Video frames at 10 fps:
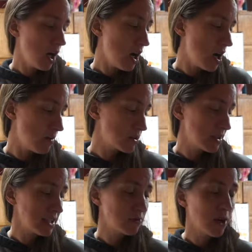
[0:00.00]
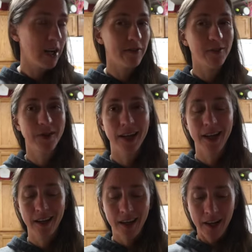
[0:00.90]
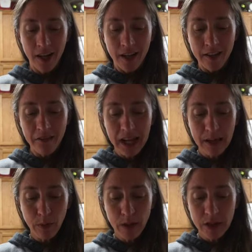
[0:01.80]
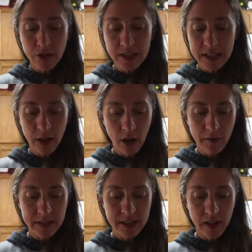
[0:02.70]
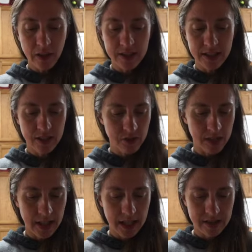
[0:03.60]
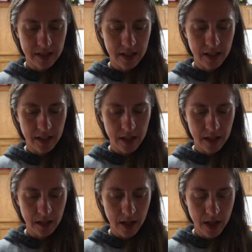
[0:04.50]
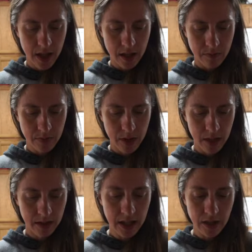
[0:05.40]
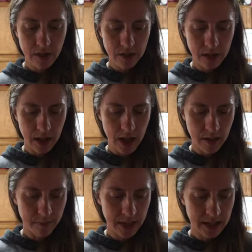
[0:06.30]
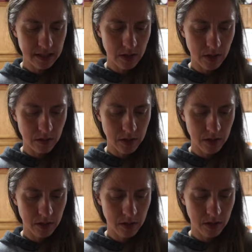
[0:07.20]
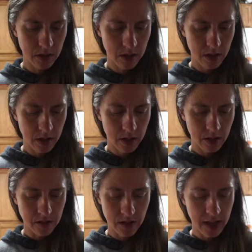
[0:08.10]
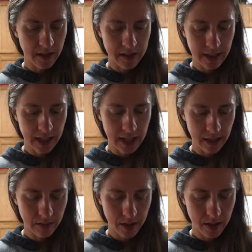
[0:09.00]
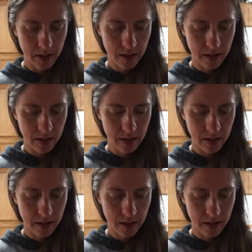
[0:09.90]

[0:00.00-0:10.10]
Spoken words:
So that's why if you look at the label and you see all this other citric acid and they used pink salt, there's a lot of things I can't read.